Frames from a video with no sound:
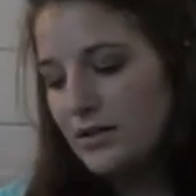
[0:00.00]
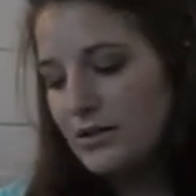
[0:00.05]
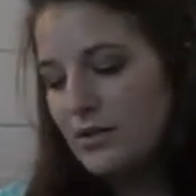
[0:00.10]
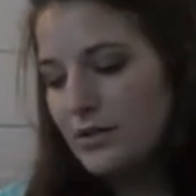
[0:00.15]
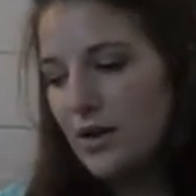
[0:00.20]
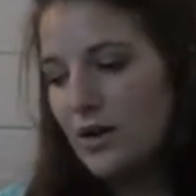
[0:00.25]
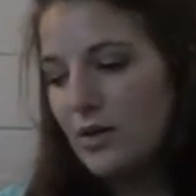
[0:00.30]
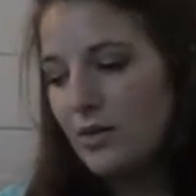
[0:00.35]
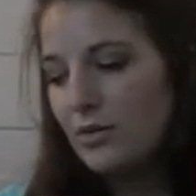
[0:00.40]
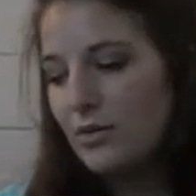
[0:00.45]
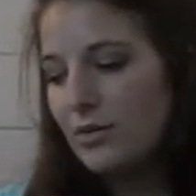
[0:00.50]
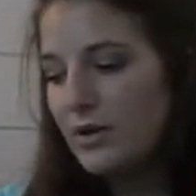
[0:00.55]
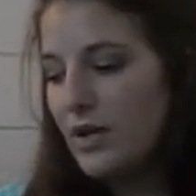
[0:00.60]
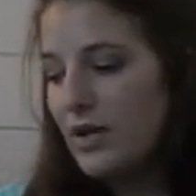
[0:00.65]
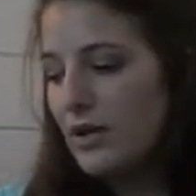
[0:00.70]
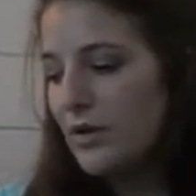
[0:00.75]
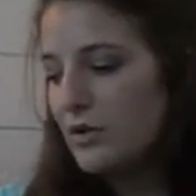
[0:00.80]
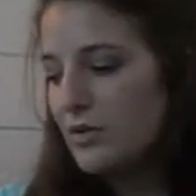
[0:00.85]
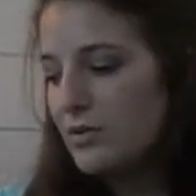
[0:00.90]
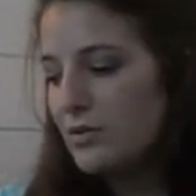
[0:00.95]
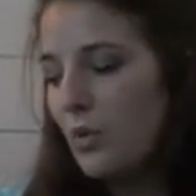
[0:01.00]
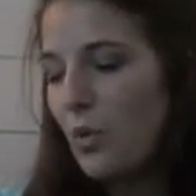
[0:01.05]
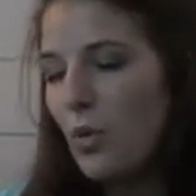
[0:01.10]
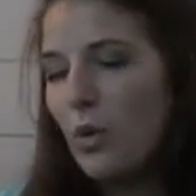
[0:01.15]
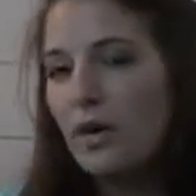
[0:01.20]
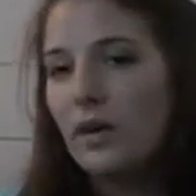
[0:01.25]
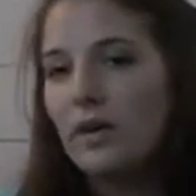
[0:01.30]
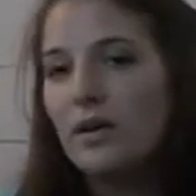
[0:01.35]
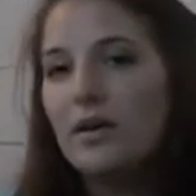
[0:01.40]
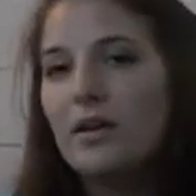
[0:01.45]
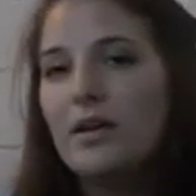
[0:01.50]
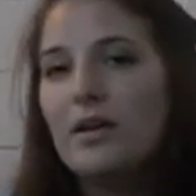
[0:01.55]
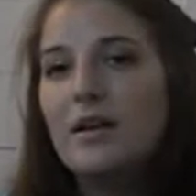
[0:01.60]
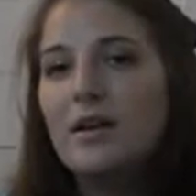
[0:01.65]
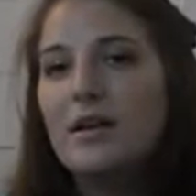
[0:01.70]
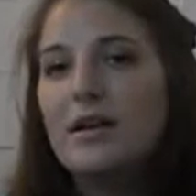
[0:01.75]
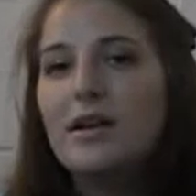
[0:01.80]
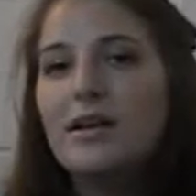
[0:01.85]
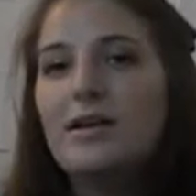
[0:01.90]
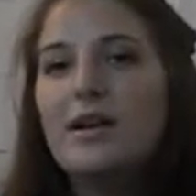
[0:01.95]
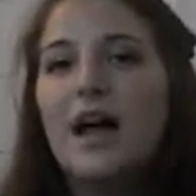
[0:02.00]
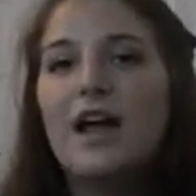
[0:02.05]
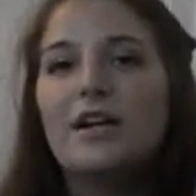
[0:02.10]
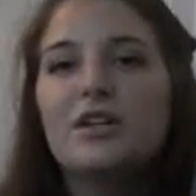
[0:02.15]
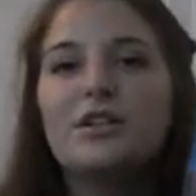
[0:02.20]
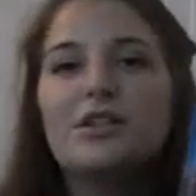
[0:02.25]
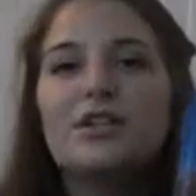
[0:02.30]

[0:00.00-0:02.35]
So it goes more, not